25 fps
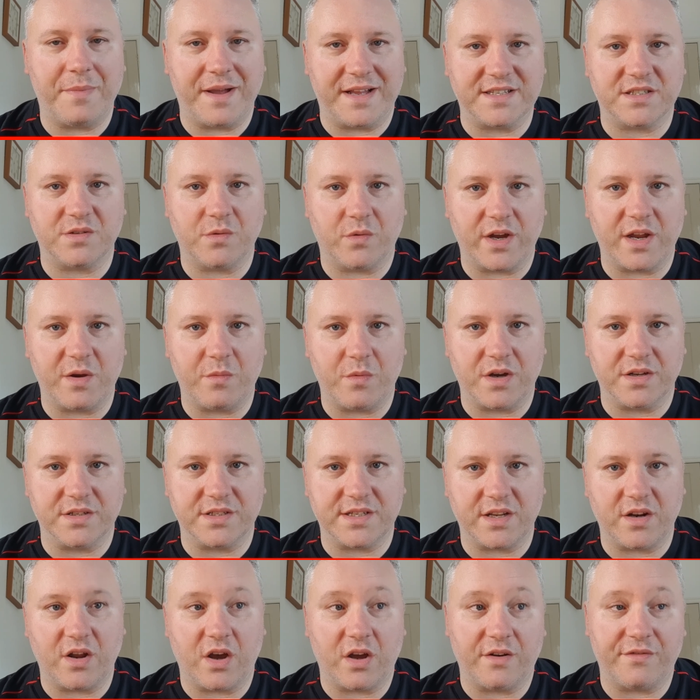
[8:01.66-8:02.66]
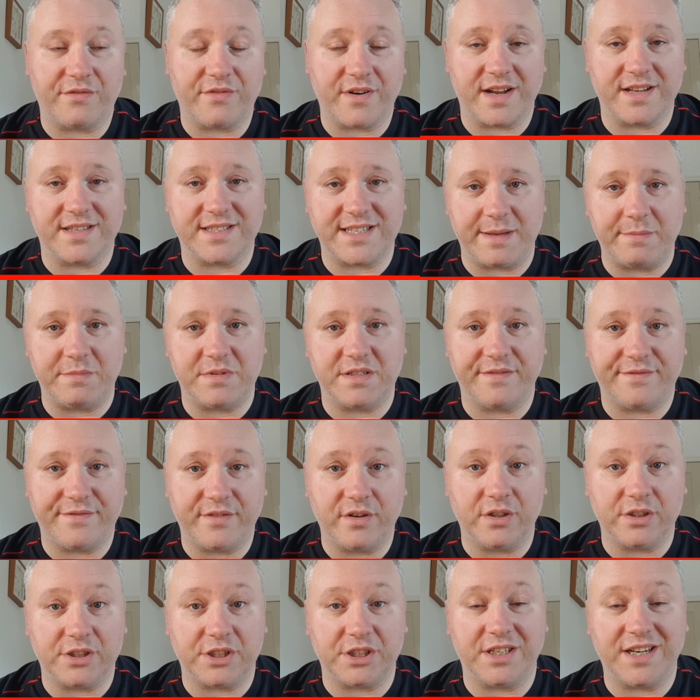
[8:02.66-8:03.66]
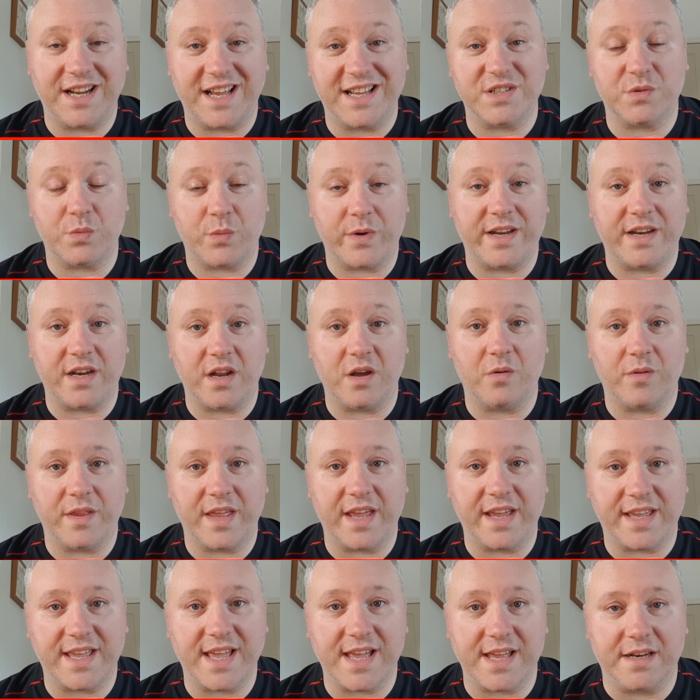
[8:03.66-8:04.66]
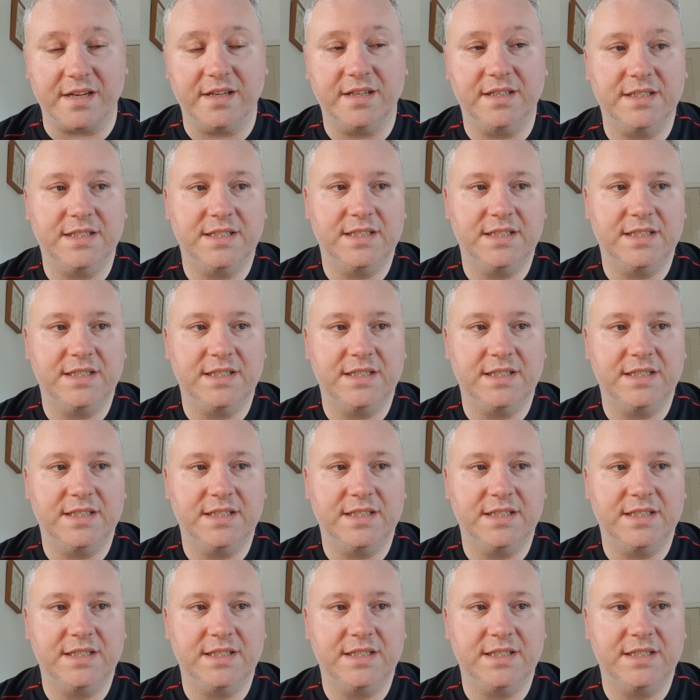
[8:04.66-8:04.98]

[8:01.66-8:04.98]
back to what he was in order for our team to function as we know they can.